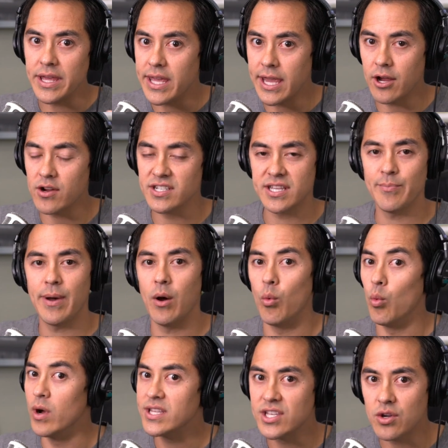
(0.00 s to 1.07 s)
curious about
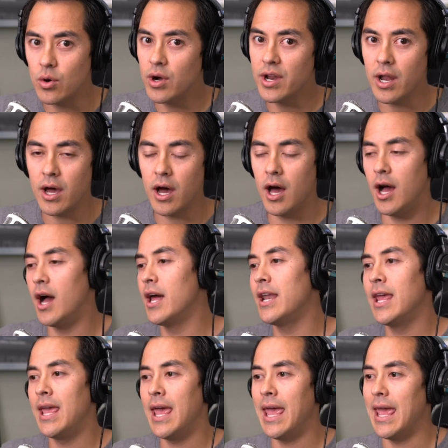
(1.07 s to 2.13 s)
what's going on
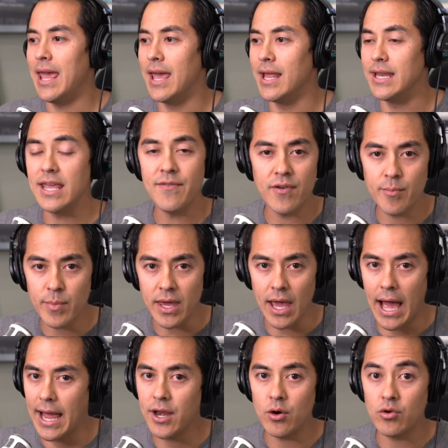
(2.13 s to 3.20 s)
and even me
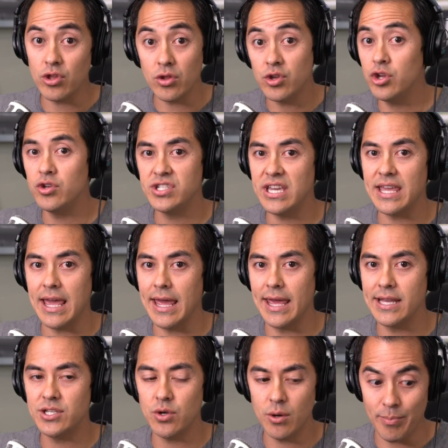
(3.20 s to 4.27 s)
i don't usually get
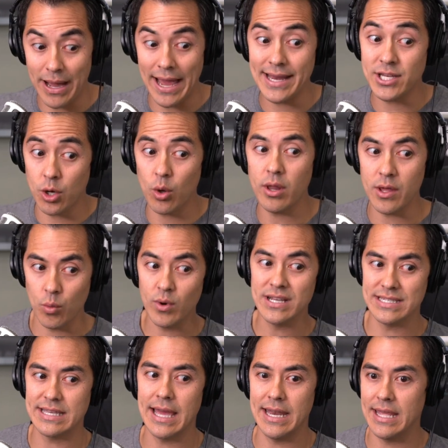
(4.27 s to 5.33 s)
into it but i totally
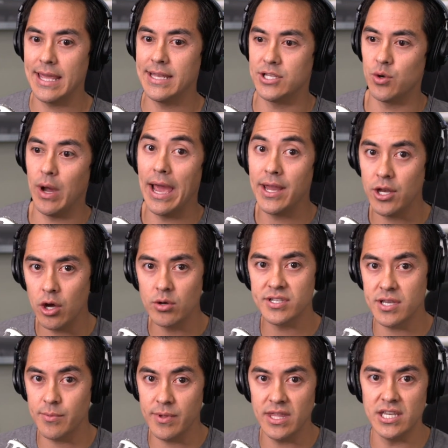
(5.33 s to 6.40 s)
was getting into it i know
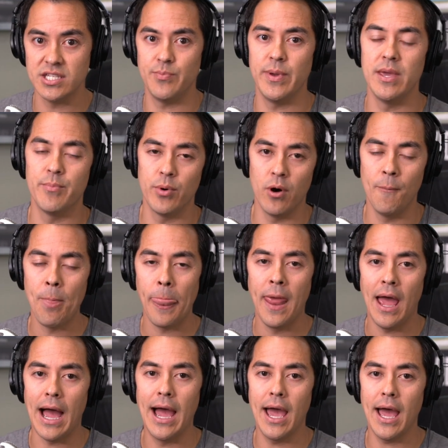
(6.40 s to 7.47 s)
some of these people
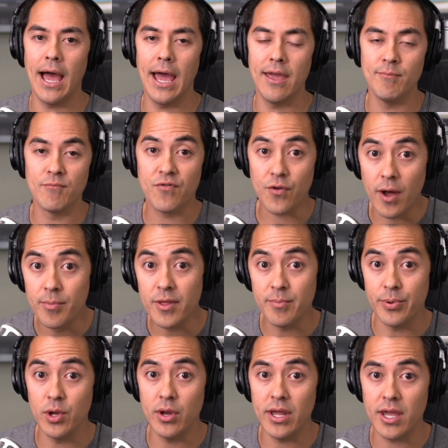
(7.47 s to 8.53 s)
I, am from the
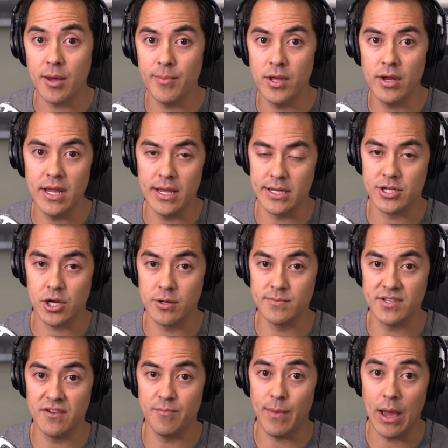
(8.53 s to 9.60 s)
beauty community in
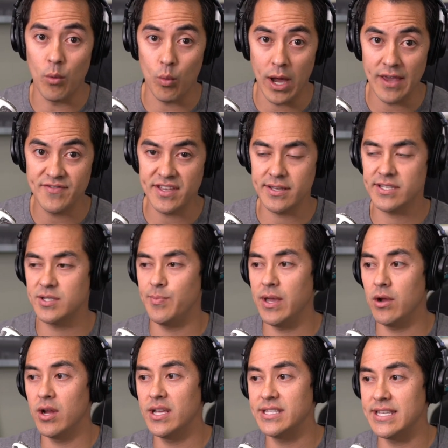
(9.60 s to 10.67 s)
terms of my wife's
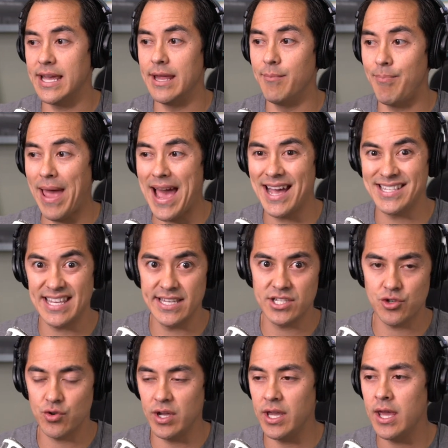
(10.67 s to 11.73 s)
experience and past
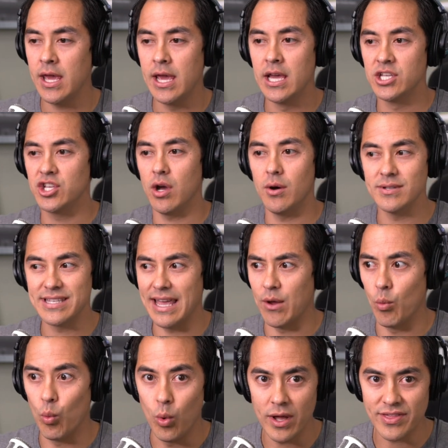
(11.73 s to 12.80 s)
history so i was like
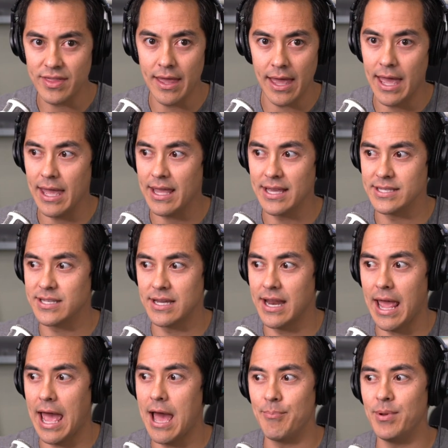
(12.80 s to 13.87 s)
what the heck is going
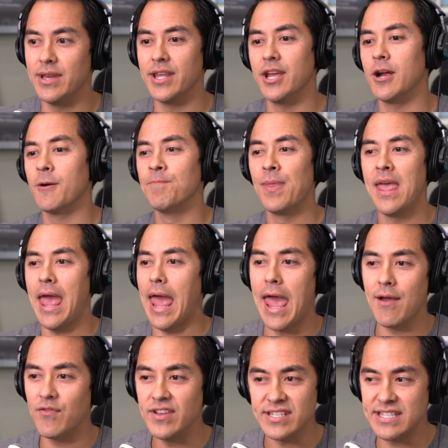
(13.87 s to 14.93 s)
to happen here
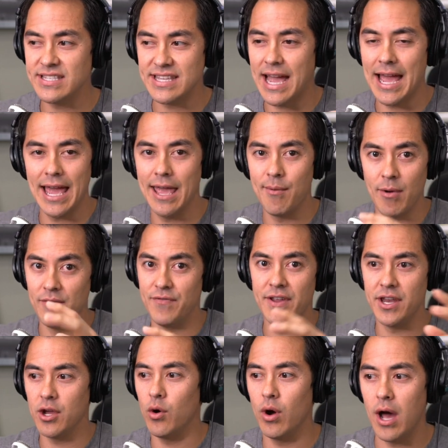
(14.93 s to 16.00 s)
every time a
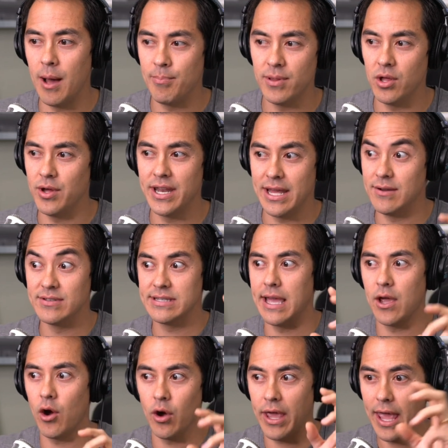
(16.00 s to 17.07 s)
video uploaded i was
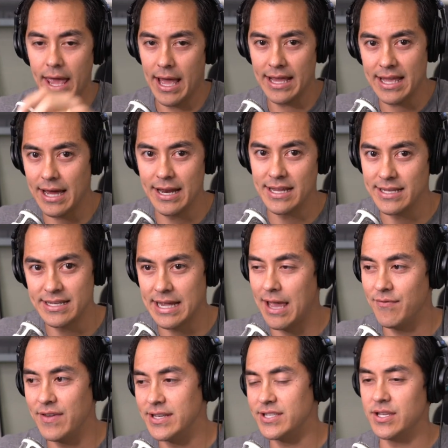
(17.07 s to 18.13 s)
like okay i gotta
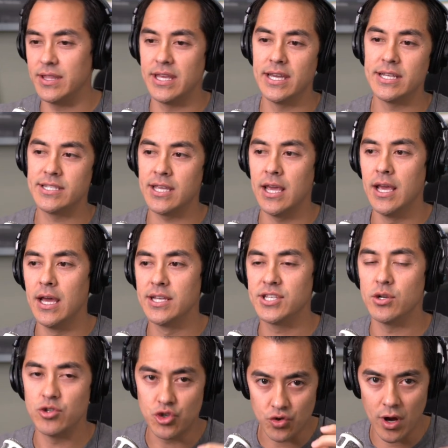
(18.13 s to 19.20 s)
dive into this
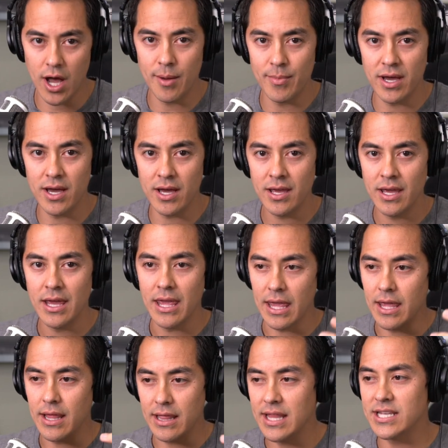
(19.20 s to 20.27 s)
so drama
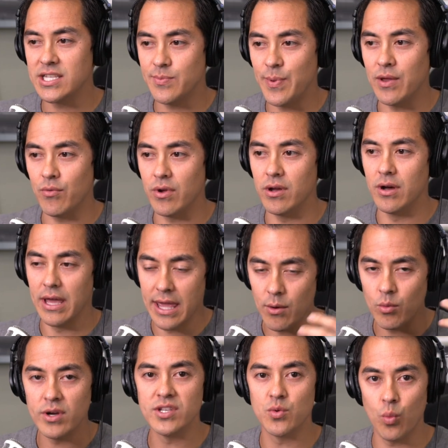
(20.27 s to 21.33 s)
it, let's be real, it
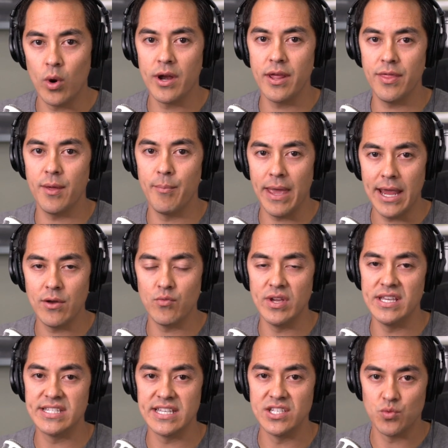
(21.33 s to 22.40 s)
was one of the main
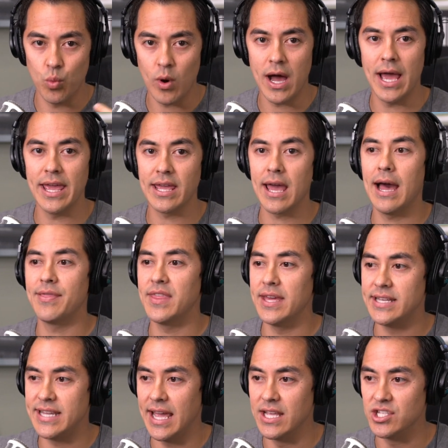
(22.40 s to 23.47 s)
reasons why it got the
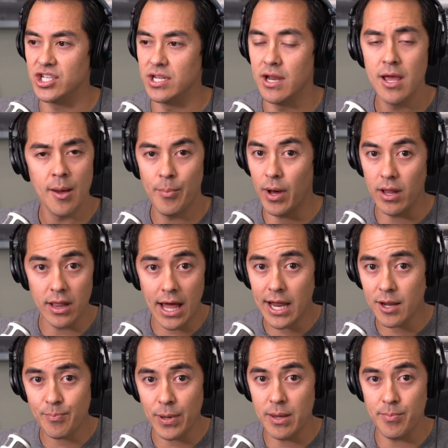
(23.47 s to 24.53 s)
attention. But a lot
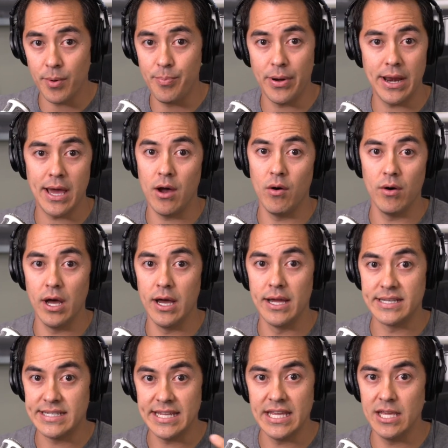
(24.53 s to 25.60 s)
of people put out uh,
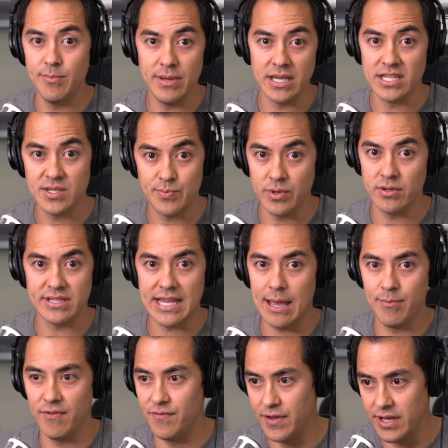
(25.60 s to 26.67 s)
tea being spilt
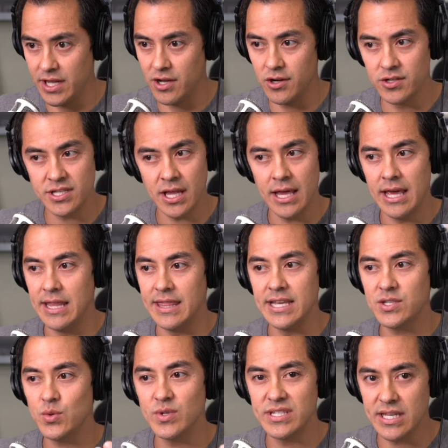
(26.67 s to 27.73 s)
type of videos.
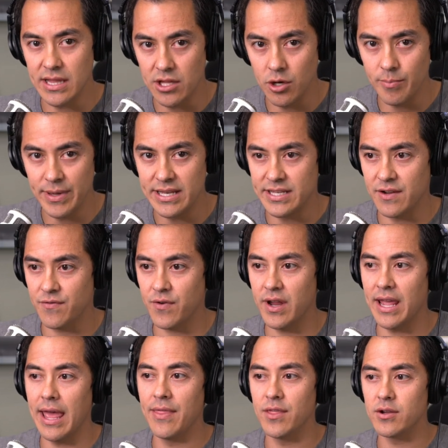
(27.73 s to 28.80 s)
This was a little bit
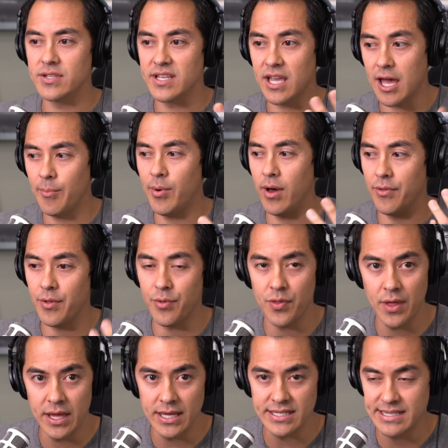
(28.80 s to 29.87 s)
different, and there's a couple other
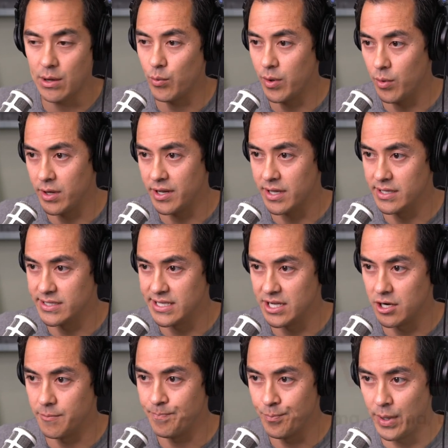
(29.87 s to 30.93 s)
things that we want to
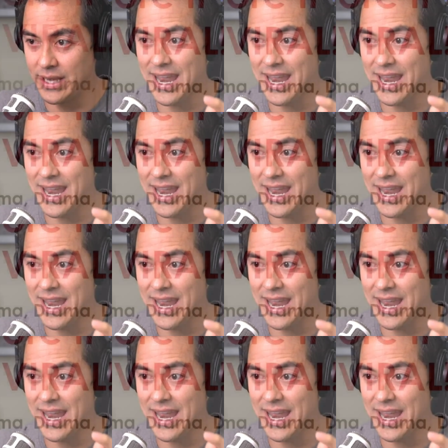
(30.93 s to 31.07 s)
consider. But